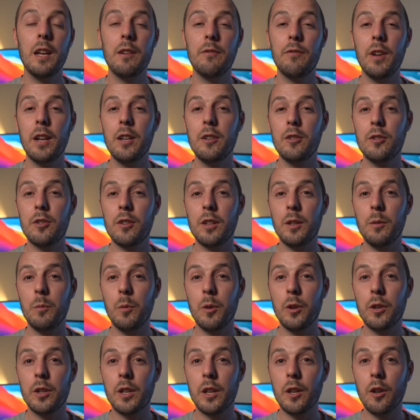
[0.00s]
eventually
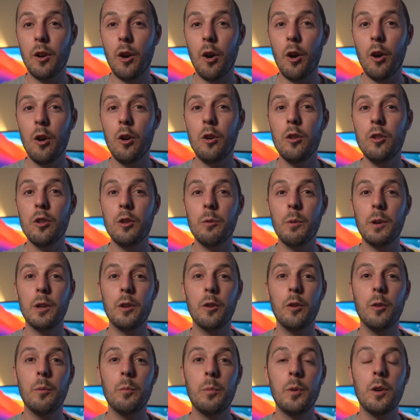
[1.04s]
working all the way
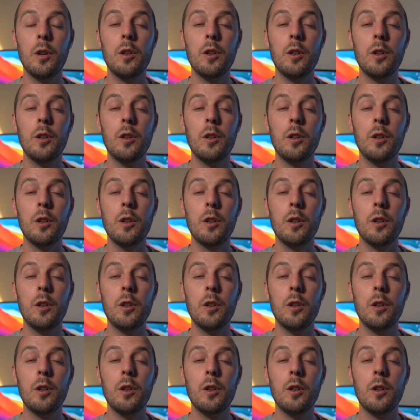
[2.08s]
up